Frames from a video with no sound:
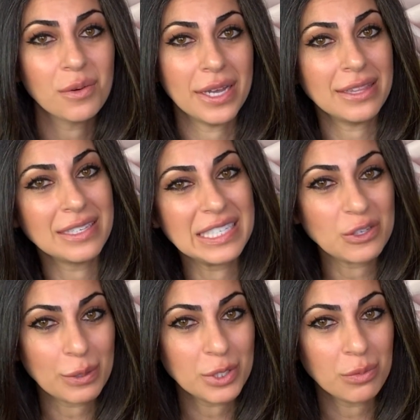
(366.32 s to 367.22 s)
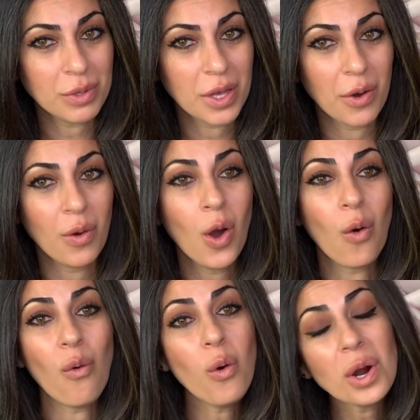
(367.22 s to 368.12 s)
in the description below,
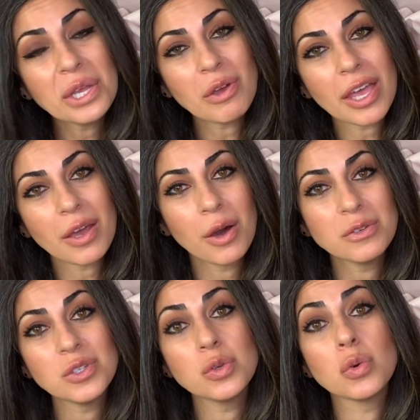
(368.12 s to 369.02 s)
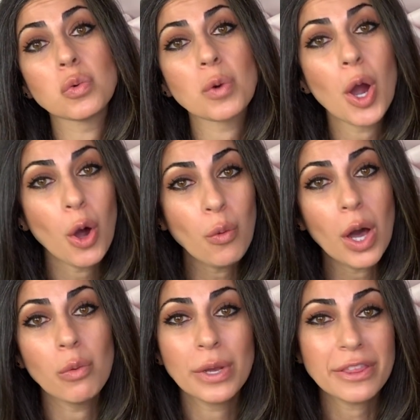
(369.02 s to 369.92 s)
or you can go to
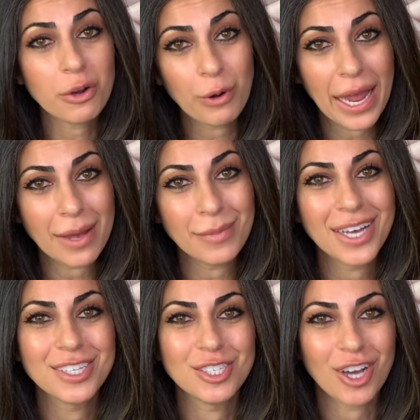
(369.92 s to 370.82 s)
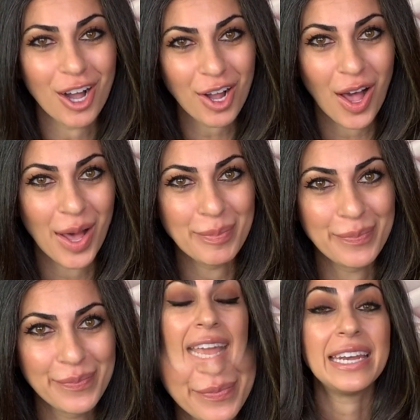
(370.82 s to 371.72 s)
growwithagram.com.
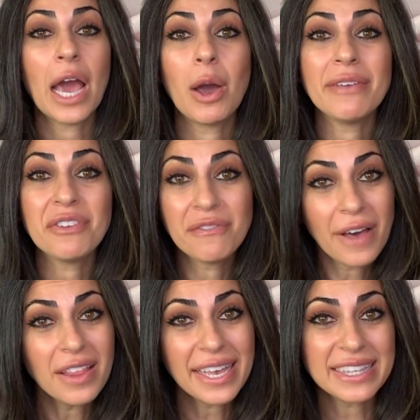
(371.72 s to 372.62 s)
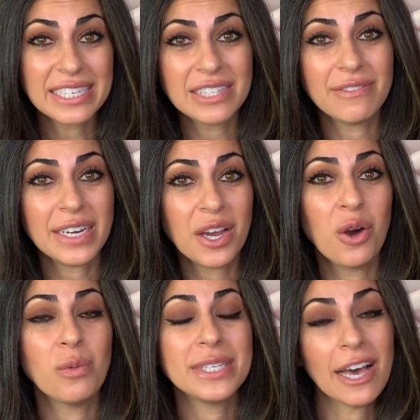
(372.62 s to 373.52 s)
Now, if you felt like this
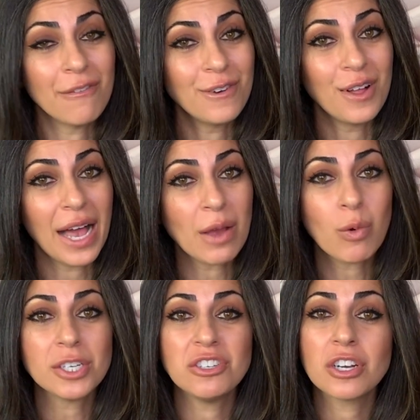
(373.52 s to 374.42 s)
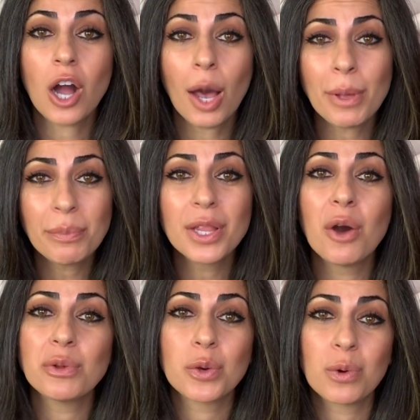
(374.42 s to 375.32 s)
video was helpful, I want you to comment
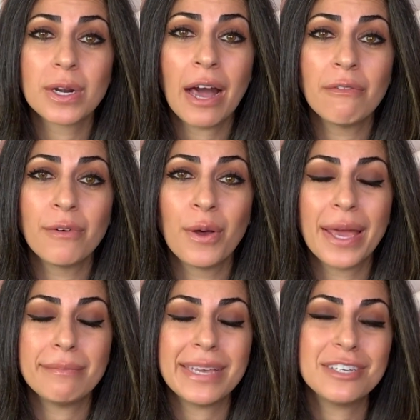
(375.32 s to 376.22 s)
below with the word helpful and make